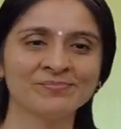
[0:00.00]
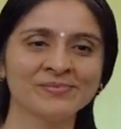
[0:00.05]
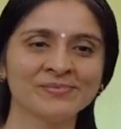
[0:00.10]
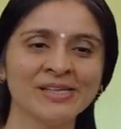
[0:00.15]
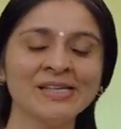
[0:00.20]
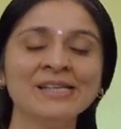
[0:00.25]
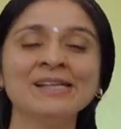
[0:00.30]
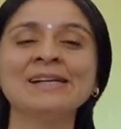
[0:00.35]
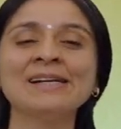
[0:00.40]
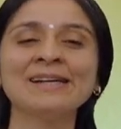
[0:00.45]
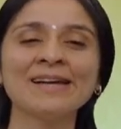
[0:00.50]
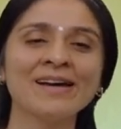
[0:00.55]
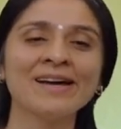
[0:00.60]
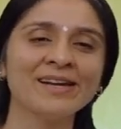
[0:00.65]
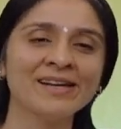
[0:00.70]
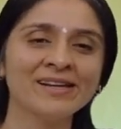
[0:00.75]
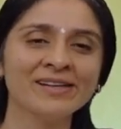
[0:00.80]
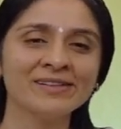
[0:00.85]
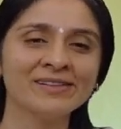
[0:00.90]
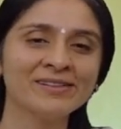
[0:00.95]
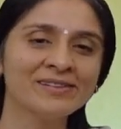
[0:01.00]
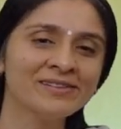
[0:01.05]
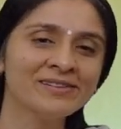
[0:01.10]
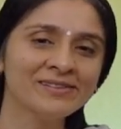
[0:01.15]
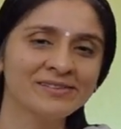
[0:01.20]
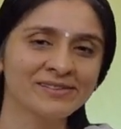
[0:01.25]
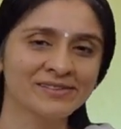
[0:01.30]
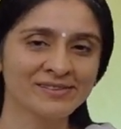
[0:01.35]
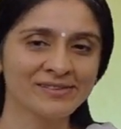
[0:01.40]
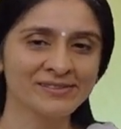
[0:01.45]
inclined
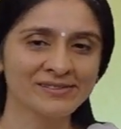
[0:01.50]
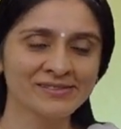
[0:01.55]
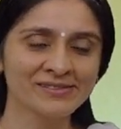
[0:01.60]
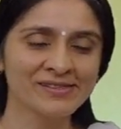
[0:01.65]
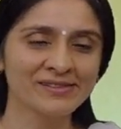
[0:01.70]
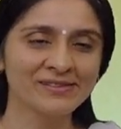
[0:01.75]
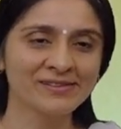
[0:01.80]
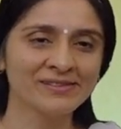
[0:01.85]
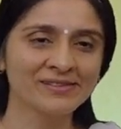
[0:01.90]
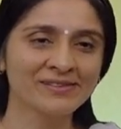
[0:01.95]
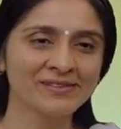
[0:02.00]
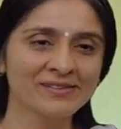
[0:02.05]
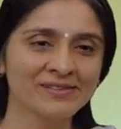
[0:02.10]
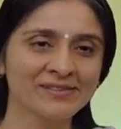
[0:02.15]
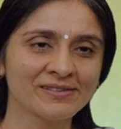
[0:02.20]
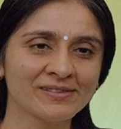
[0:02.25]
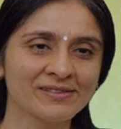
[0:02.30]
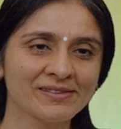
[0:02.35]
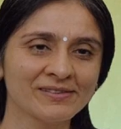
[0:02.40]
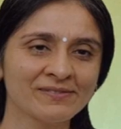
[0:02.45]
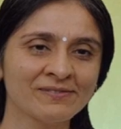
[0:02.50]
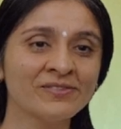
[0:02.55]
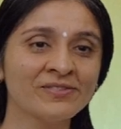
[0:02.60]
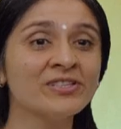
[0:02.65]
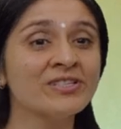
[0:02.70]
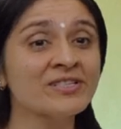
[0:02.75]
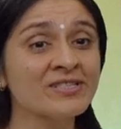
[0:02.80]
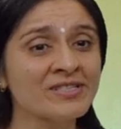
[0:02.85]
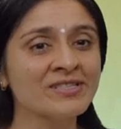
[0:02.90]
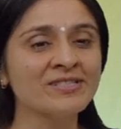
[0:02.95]

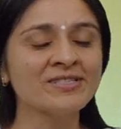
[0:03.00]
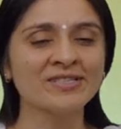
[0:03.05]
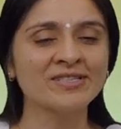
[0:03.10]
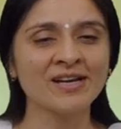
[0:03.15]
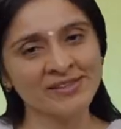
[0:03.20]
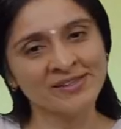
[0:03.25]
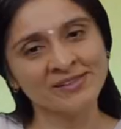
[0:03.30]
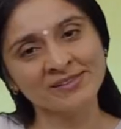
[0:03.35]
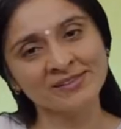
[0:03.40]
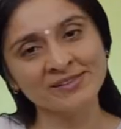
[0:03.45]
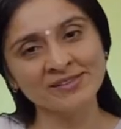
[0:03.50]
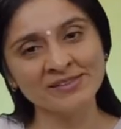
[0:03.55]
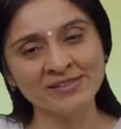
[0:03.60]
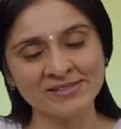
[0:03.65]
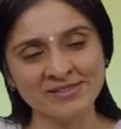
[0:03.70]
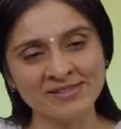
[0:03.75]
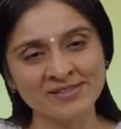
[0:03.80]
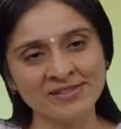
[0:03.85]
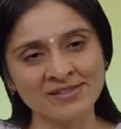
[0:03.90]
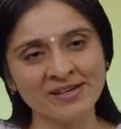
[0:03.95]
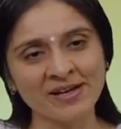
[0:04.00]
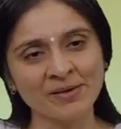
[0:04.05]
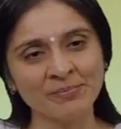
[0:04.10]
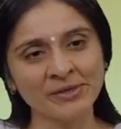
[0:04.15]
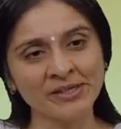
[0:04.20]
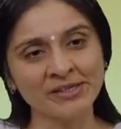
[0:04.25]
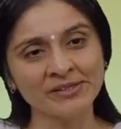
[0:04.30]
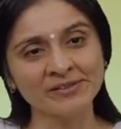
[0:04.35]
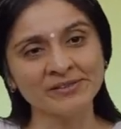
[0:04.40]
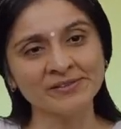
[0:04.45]
verses in this
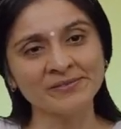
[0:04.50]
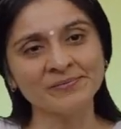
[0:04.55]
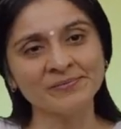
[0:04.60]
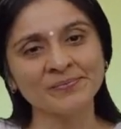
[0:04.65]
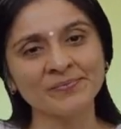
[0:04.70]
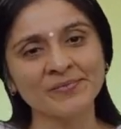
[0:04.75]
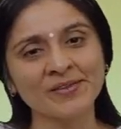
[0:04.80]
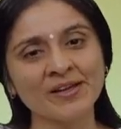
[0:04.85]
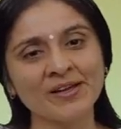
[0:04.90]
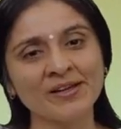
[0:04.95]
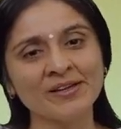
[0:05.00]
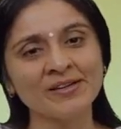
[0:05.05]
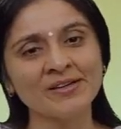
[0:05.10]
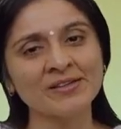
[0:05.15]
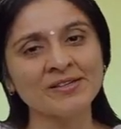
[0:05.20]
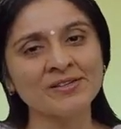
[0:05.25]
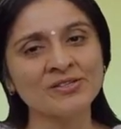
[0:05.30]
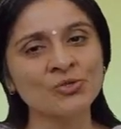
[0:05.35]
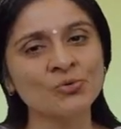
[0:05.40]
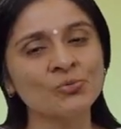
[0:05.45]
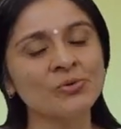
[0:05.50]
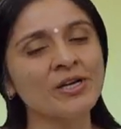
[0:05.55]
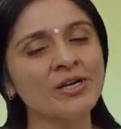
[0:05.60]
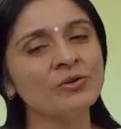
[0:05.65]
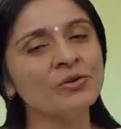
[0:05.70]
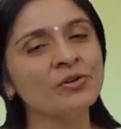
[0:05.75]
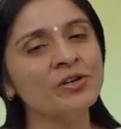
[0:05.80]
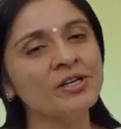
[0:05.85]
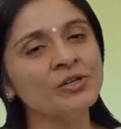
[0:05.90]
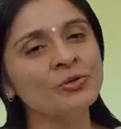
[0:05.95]
Ramayana. So we are
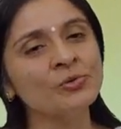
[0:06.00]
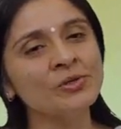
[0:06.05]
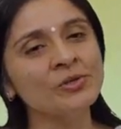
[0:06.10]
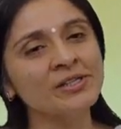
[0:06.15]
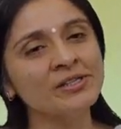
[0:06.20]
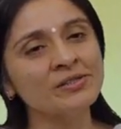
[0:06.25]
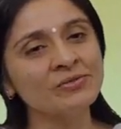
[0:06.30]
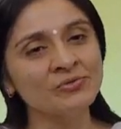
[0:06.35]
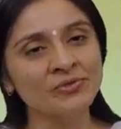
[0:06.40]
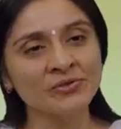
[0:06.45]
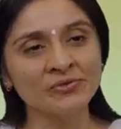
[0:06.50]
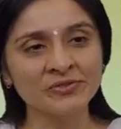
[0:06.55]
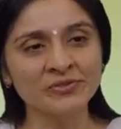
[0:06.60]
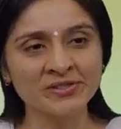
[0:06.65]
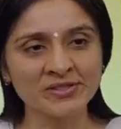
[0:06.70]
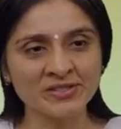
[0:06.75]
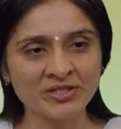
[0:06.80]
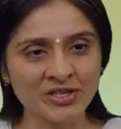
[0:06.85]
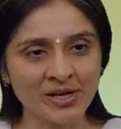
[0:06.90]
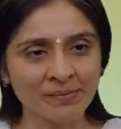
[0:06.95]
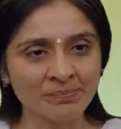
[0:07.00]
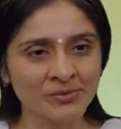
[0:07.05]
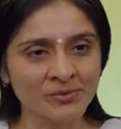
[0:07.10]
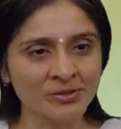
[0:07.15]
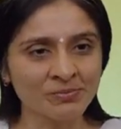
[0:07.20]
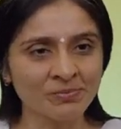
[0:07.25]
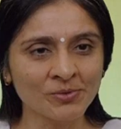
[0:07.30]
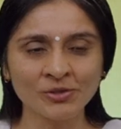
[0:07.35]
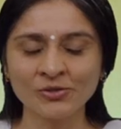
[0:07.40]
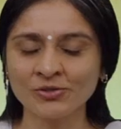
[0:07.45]
only doing the 5th
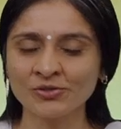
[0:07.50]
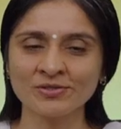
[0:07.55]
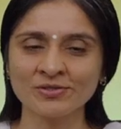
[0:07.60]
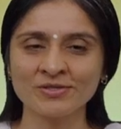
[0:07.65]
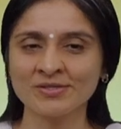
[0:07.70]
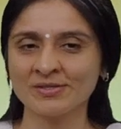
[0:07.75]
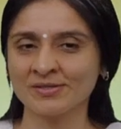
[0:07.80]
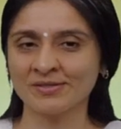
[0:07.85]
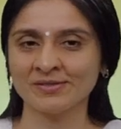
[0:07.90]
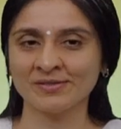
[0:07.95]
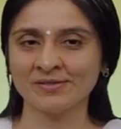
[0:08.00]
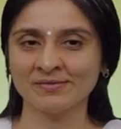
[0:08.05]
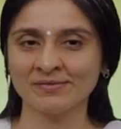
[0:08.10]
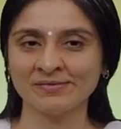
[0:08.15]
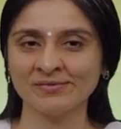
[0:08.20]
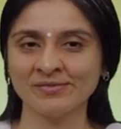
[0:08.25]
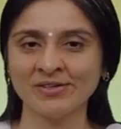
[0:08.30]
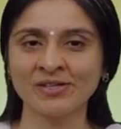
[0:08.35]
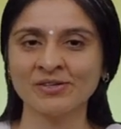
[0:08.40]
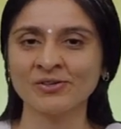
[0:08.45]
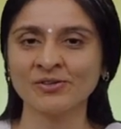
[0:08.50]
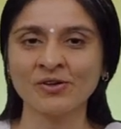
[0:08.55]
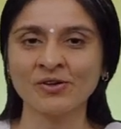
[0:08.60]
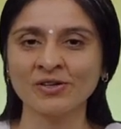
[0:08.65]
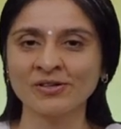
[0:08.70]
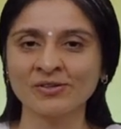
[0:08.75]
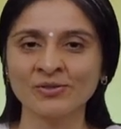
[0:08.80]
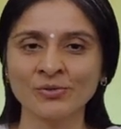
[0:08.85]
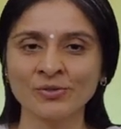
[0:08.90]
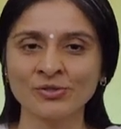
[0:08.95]
chapter because we are
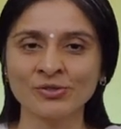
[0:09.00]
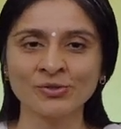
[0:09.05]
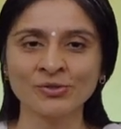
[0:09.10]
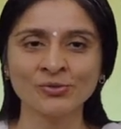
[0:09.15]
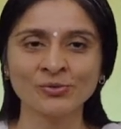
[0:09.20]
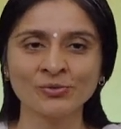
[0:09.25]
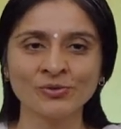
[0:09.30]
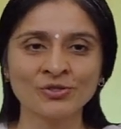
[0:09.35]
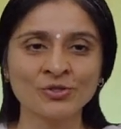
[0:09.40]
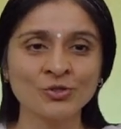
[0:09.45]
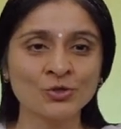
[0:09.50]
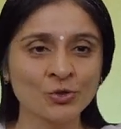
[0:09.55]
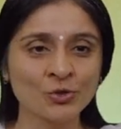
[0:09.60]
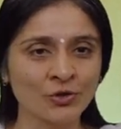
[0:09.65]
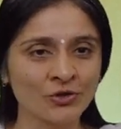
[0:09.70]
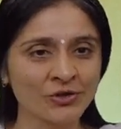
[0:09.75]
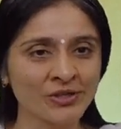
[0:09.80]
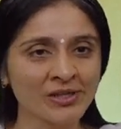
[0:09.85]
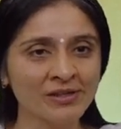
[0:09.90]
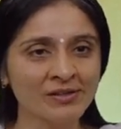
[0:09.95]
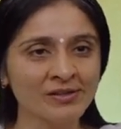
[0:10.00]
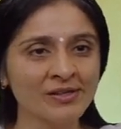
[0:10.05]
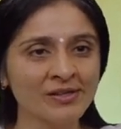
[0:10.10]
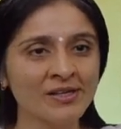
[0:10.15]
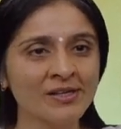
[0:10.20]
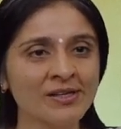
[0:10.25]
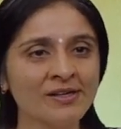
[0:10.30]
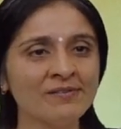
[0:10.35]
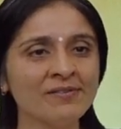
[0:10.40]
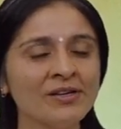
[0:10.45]
not going to do the story.
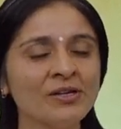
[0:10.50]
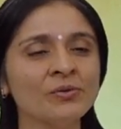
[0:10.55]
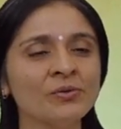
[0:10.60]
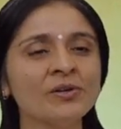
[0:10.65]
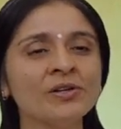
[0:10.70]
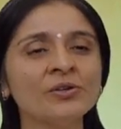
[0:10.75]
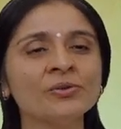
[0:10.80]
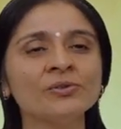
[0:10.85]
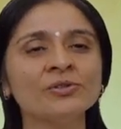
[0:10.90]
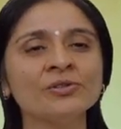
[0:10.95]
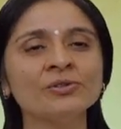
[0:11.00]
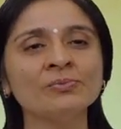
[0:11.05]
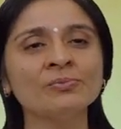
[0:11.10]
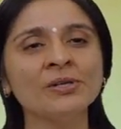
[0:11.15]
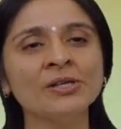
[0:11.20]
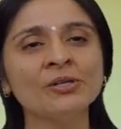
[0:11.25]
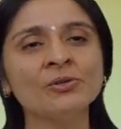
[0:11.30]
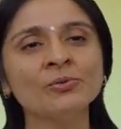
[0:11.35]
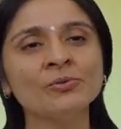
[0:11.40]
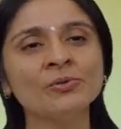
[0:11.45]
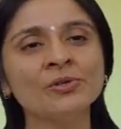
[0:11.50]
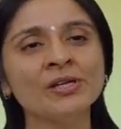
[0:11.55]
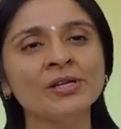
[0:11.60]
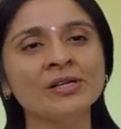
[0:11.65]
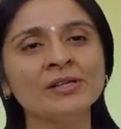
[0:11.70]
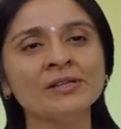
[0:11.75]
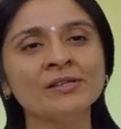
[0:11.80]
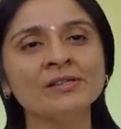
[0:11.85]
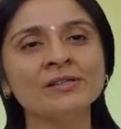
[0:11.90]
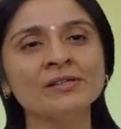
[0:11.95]
We are only going to be
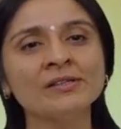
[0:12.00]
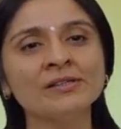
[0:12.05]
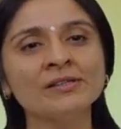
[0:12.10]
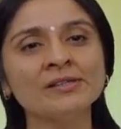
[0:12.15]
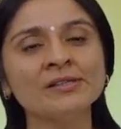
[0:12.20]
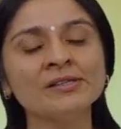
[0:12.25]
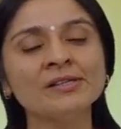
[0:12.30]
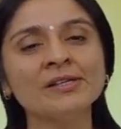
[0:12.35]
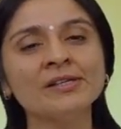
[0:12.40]
doing the